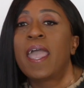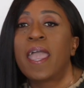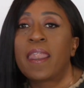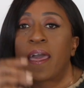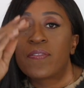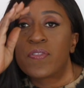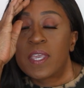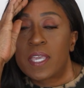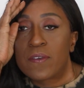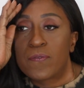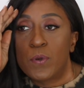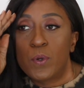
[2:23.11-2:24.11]
And I
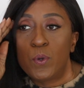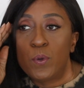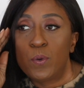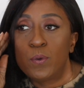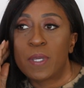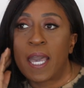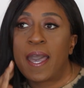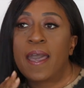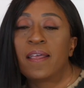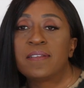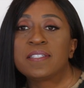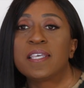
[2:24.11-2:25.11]
think if you
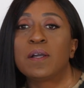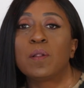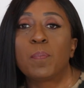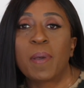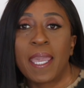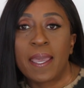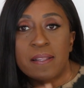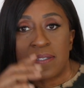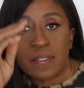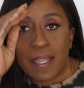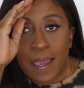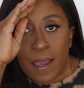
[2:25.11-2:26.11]
got single
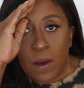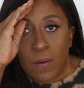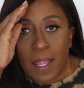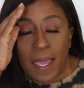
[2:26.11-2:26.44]
pans now,